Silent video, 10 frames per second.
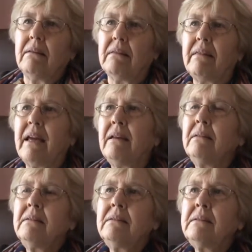
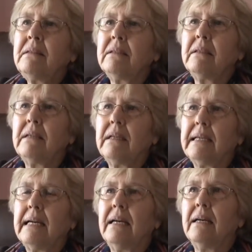Then
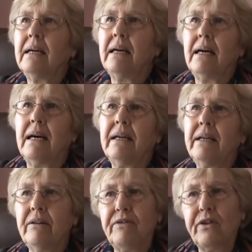
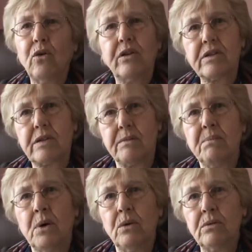I focused
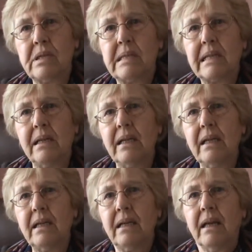
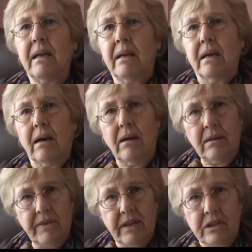mostly
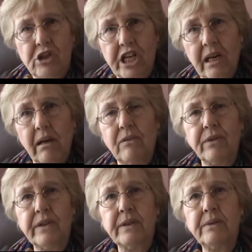on the
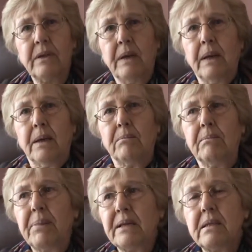children,
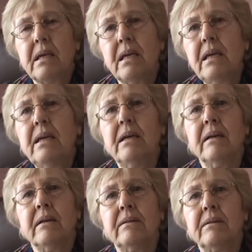but
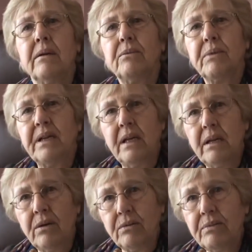here René
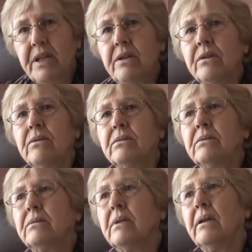
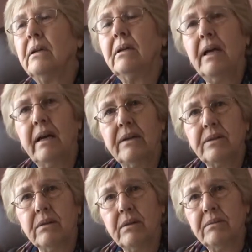Carrido had
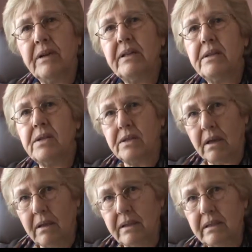already
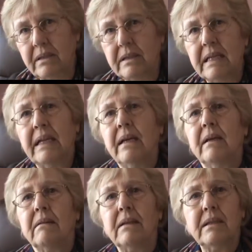started
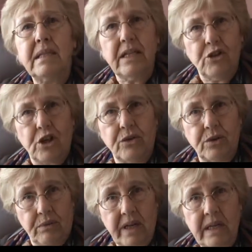the teacher
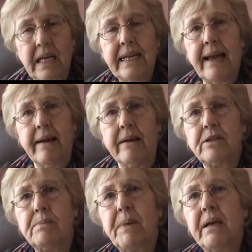training
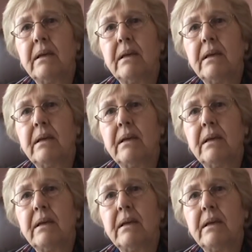aspect.